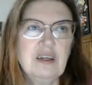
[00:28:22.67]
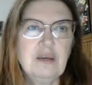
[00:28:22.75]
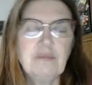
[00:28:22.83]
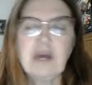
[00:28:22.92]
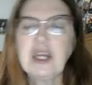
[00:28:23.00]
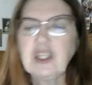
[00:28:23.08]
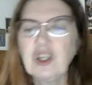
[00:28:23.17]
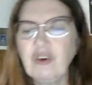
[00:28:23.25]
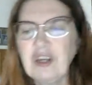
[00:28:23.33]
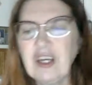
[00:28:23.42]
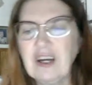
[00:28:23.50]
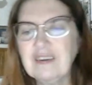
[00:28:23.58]

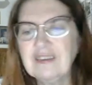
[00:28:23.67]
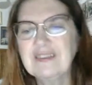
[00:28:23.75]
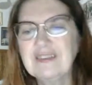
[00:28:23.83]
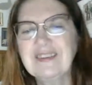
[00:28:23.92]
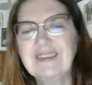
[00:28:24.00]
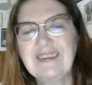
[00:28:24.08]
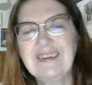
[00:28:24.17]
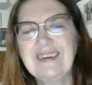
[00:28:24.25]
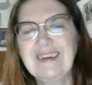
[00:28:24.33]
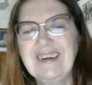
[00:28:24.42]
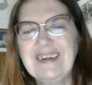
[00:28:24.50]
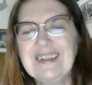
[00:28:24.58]
Magnolia.
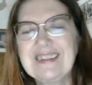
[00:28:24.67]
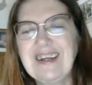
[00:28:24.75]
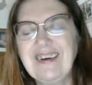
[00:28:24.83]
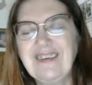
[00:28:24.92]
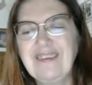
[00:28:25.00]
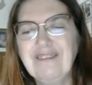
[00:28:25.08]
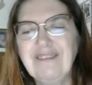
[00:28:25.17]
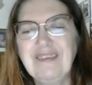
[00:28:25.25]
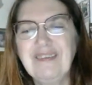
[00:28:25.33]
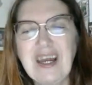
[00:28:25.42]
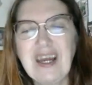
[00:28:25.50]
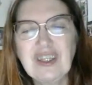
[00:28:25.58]
So
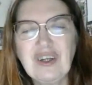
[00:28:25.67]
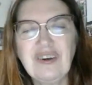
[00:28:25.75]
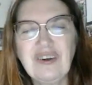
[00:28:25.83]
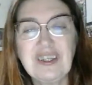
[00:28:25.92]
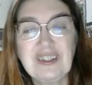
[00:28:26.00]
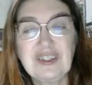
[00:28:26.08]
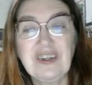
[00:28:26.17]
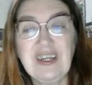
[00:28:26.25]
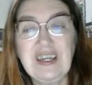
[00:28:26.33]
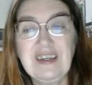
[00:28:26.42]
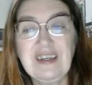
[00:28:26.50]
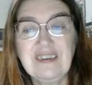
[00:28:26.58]
magnolia
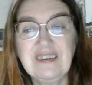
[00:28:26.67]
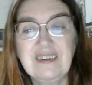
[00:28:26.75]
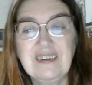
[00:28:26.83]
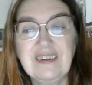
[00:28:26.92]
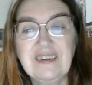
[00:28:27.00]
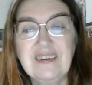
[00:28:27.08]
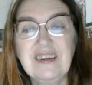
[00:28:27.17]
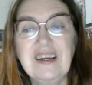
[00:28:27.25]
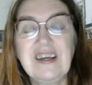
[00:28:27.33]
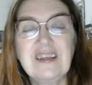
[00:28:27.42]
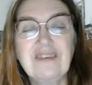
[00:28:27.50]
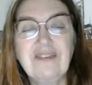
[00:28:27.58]
tree.
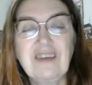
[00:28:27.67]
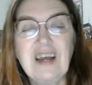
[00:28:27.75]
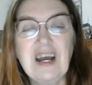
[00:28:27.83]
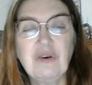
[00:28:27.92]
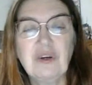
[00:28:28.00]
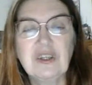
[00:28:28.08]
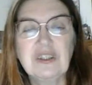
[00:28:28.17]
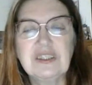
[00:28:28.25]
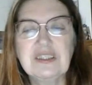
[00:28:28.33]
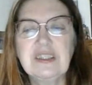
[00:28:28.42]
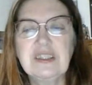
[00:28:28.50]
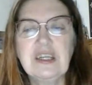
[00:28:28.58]
The
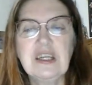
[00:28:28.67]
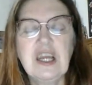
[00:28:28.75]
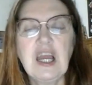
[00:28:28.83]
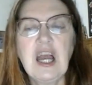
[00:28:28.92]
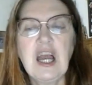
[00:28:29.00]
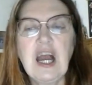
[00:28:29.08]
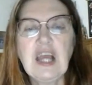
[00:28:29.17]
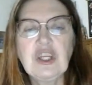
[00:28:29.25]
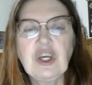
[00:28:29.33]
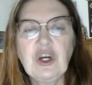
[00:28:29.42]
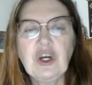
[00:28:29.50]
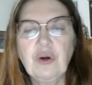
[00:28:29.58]
flowers I
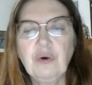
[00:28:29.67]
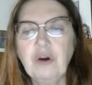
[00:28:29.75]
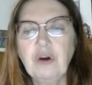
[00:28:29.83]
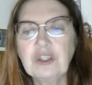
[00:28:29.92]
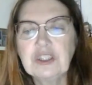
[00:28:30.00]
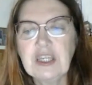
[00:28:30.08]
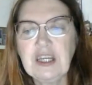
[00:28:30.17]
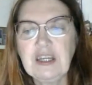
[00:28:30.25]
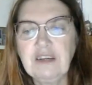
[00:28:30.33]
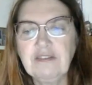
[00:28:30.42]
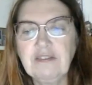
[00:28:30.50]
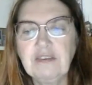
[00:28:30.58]
know are
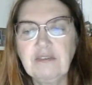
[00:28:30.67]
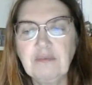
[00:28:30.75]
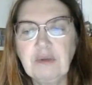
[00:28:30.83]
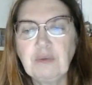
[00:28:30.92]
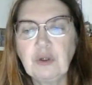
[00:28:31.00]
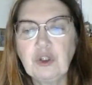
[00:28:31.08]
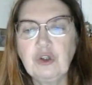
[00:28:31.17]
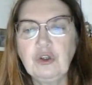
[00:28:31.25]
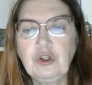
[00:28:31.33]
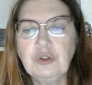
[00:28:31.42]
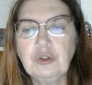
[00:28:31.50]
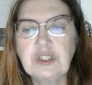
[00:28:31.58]
safe. People do
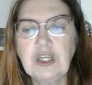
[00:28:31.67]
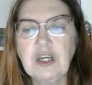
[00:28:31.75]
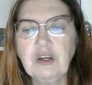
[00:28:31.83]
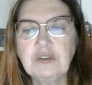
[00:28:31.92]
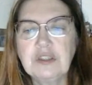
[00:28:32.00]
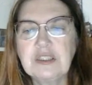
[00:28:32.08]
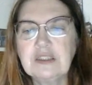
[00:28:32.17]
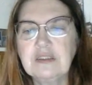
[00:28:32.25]
use those.